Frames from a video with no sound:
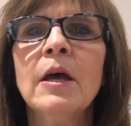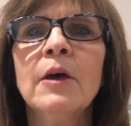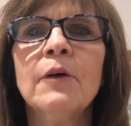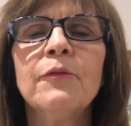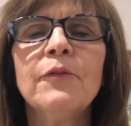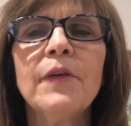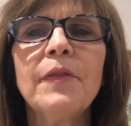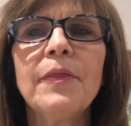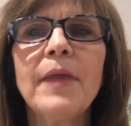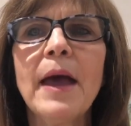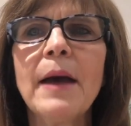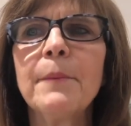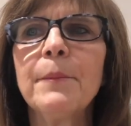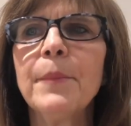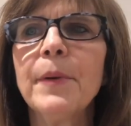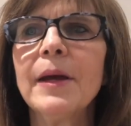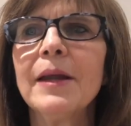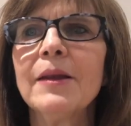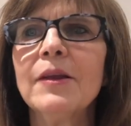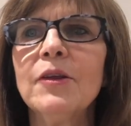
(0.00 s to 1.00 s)
fit that,
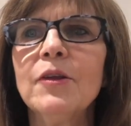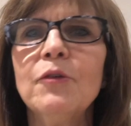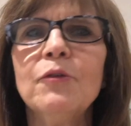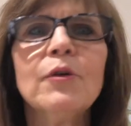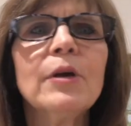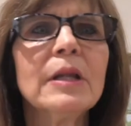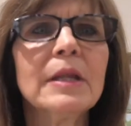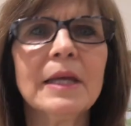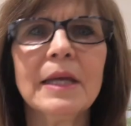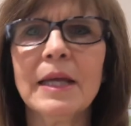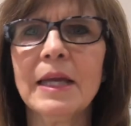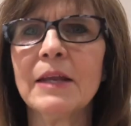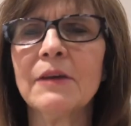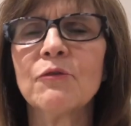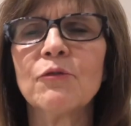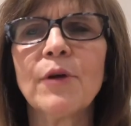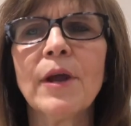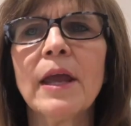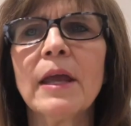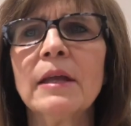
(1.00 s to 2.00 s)
but you really can
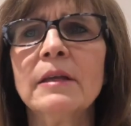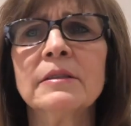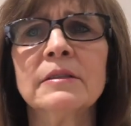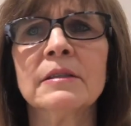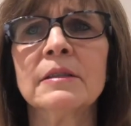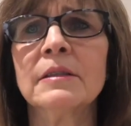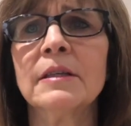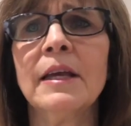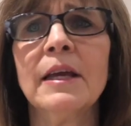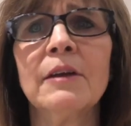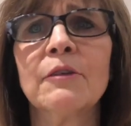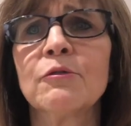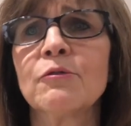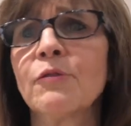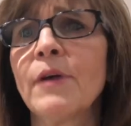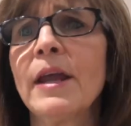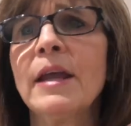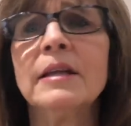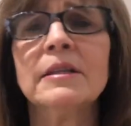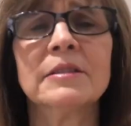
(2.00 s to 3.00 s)
range, get a
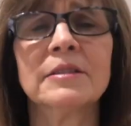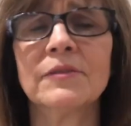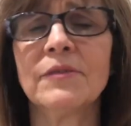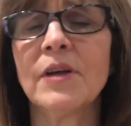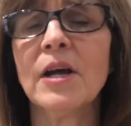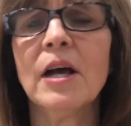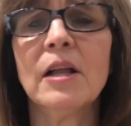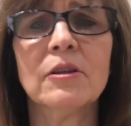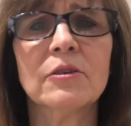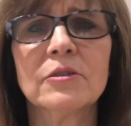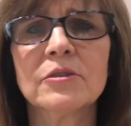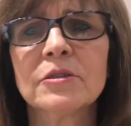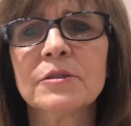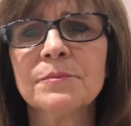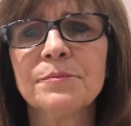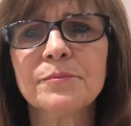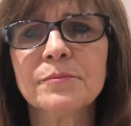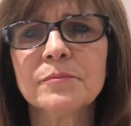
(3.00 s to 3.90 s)
range of colors